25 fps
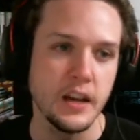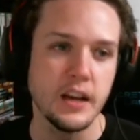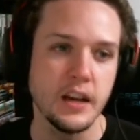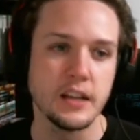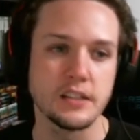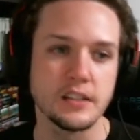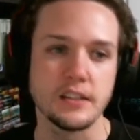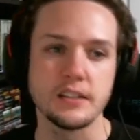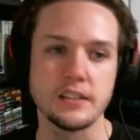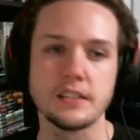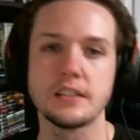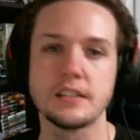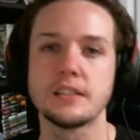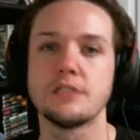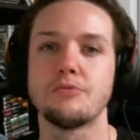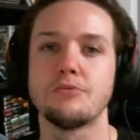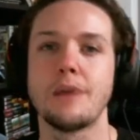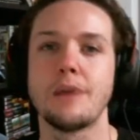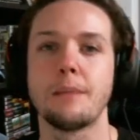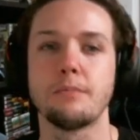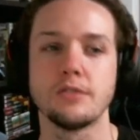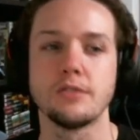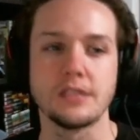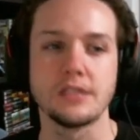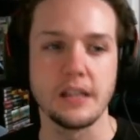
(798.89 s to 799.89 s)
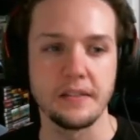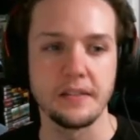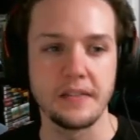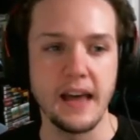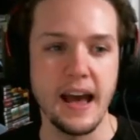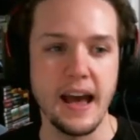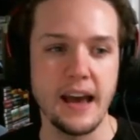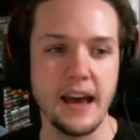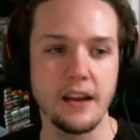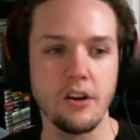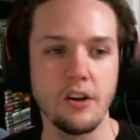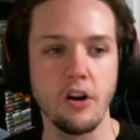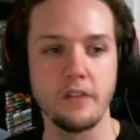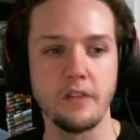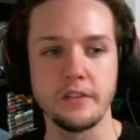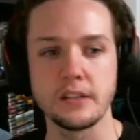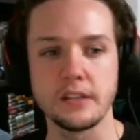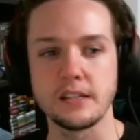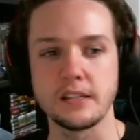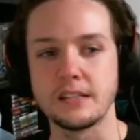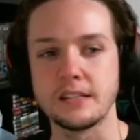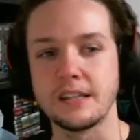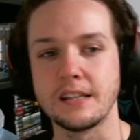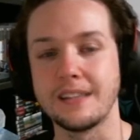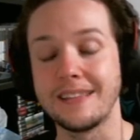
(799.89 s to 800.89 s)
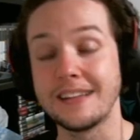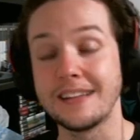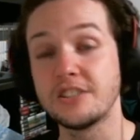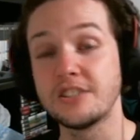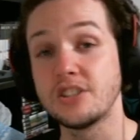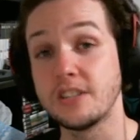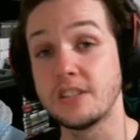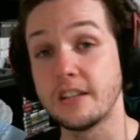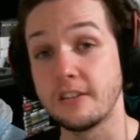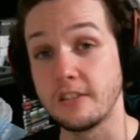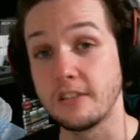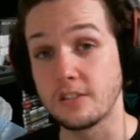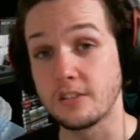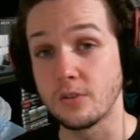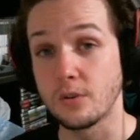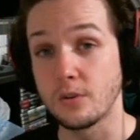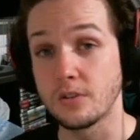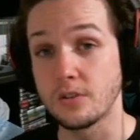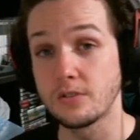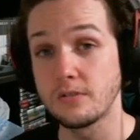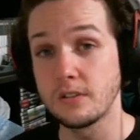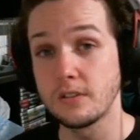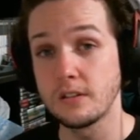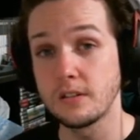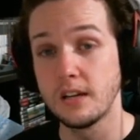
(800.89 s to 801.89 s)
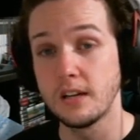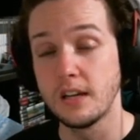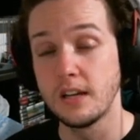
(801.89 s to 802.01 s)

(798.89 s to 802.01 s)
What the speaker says: So this is to represent that. Obviously, it's a legendary sorcery,